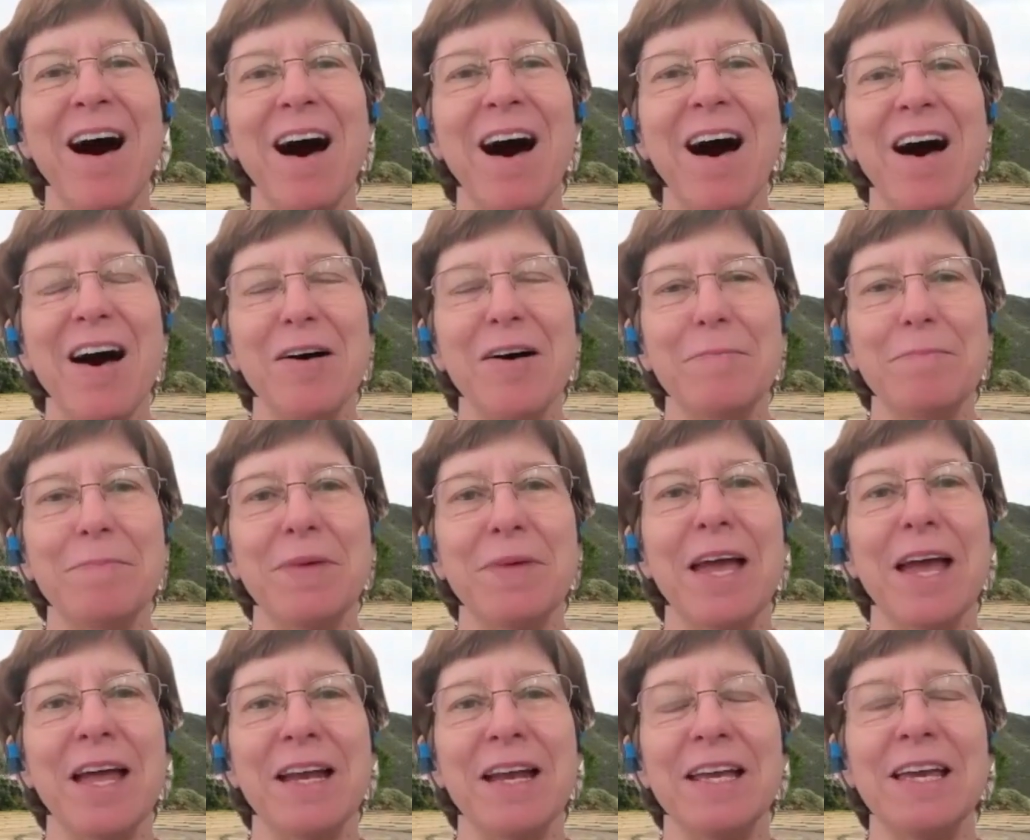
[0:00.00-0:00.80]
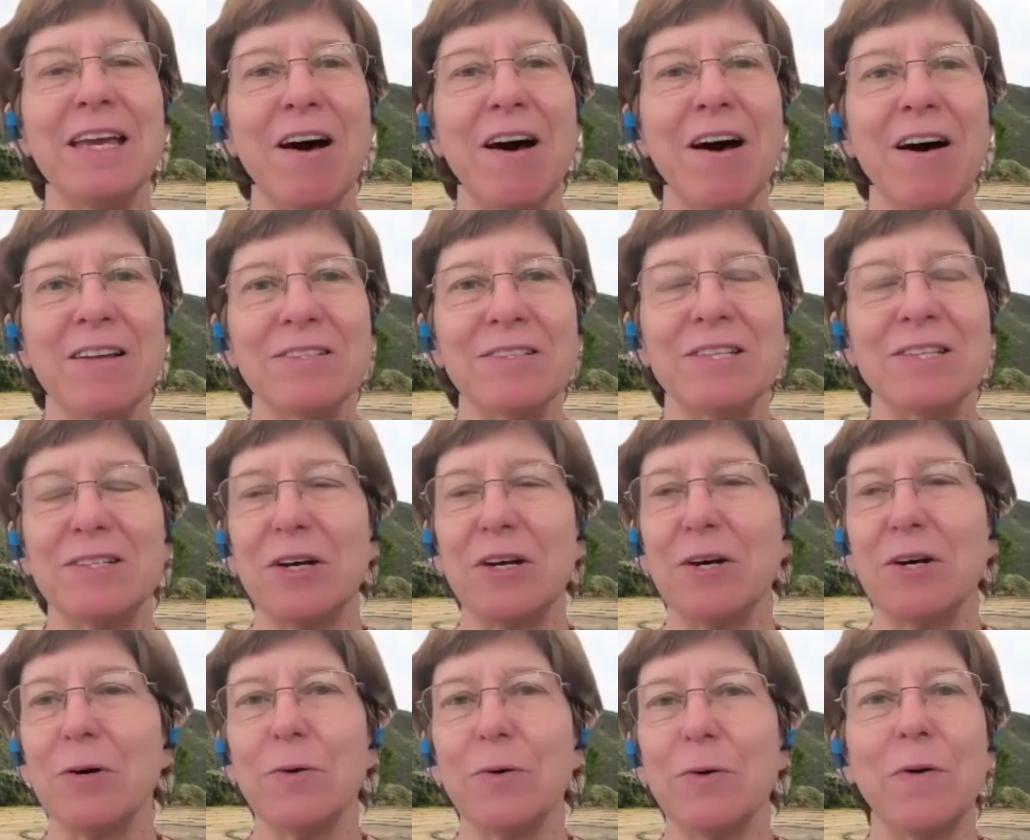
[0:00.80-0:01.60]
And he
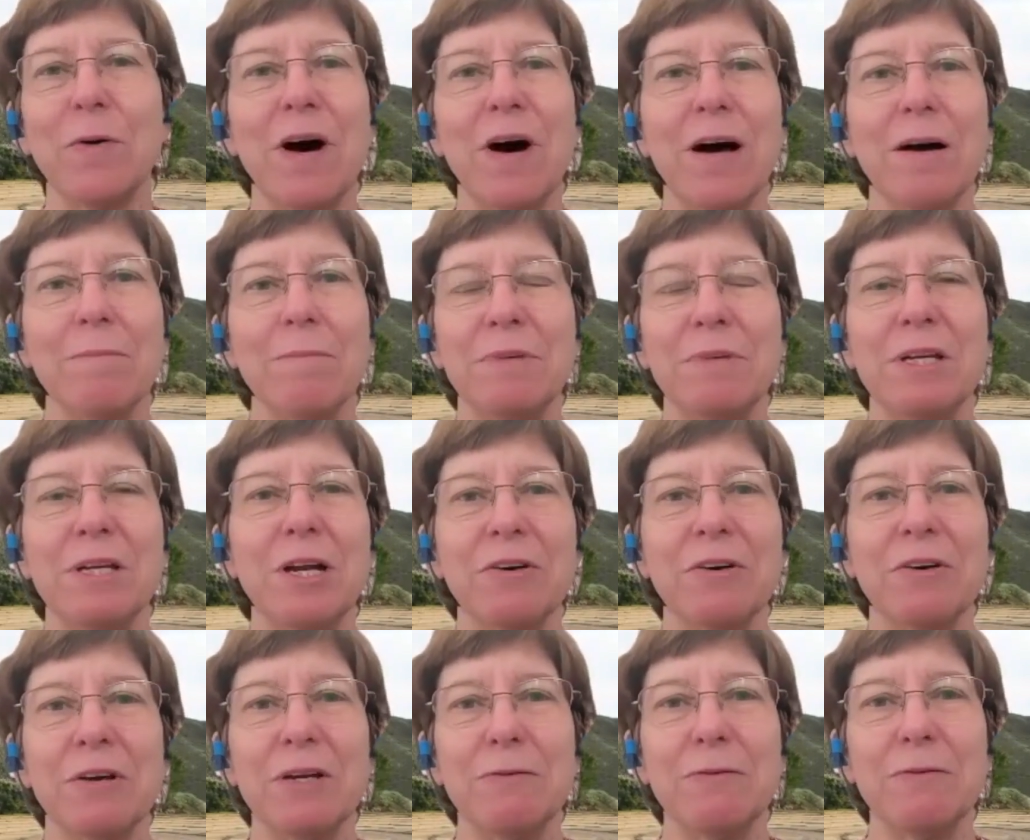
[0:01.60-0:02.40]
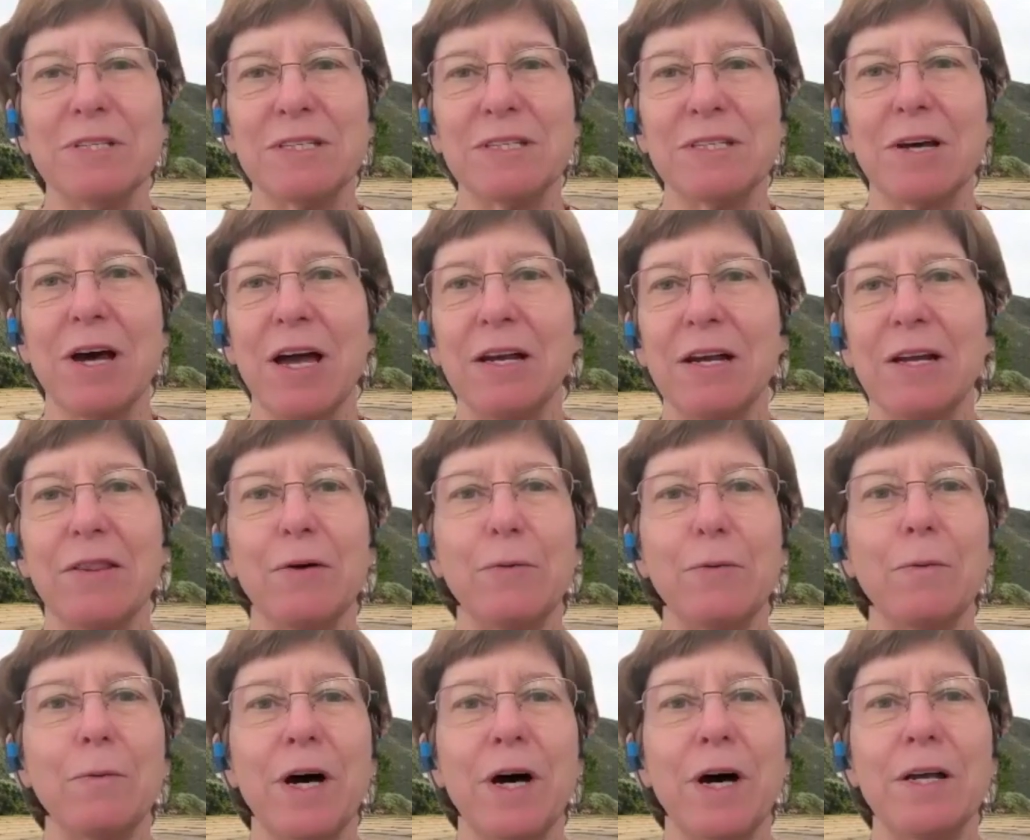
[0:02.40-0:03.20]
also, he was kind of
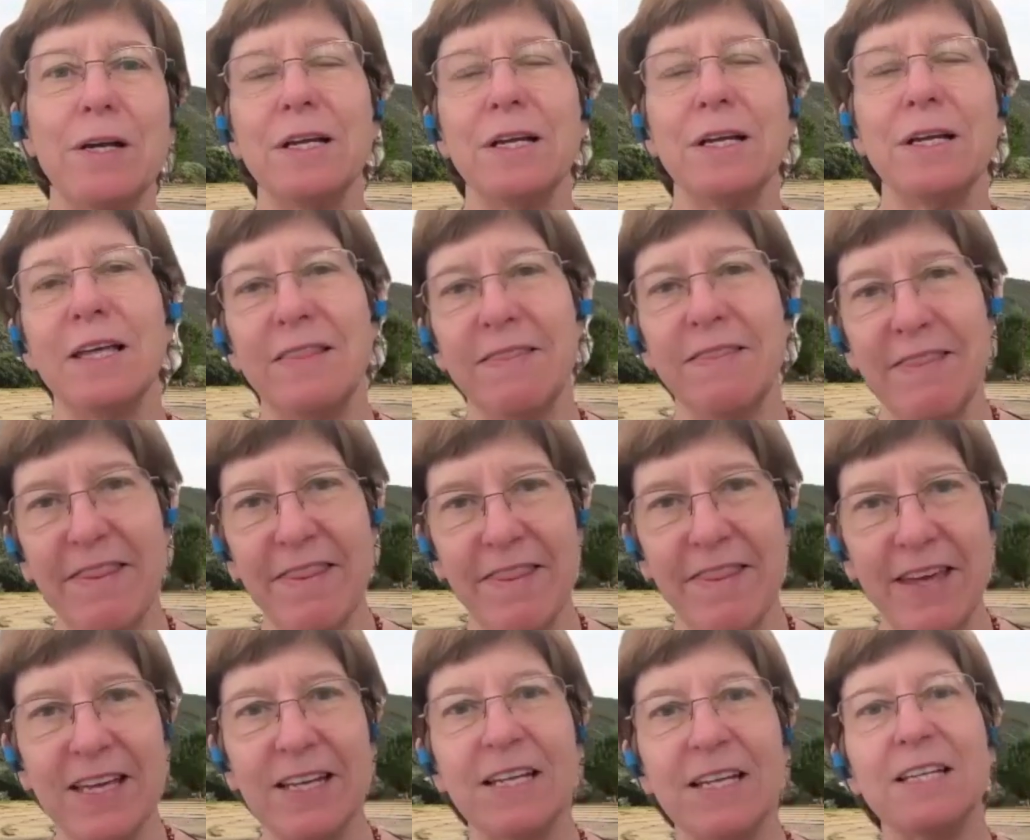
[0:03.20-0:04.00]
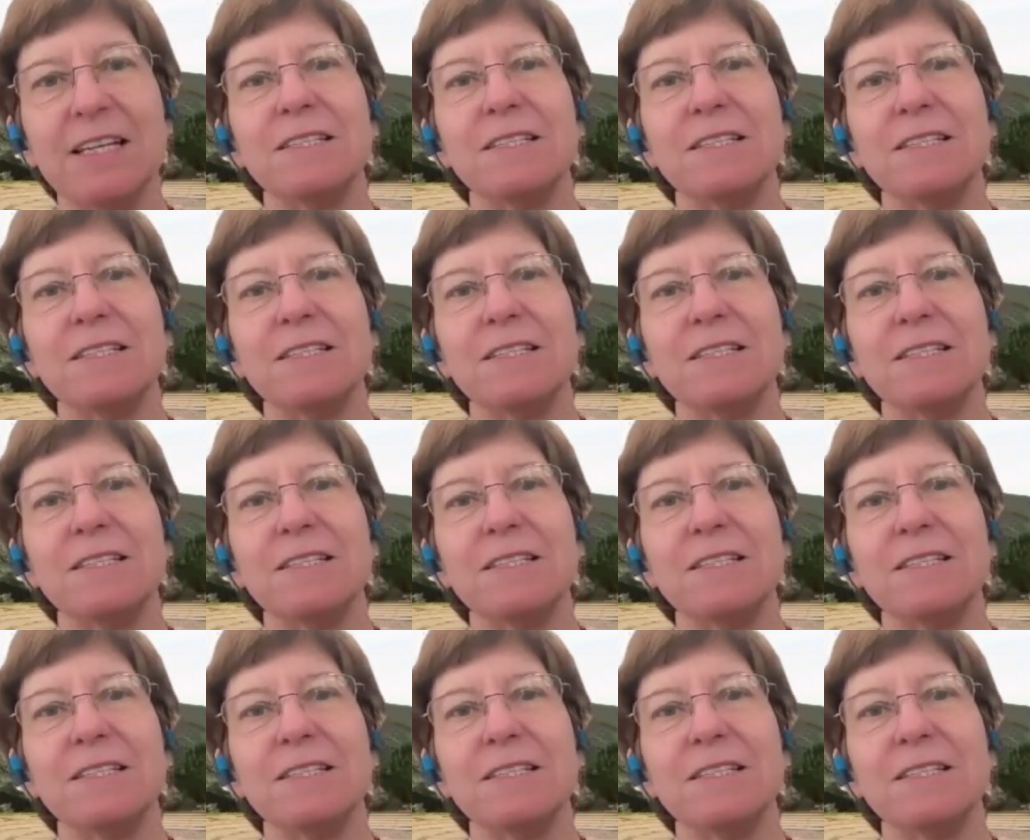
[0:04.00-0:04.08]
the one in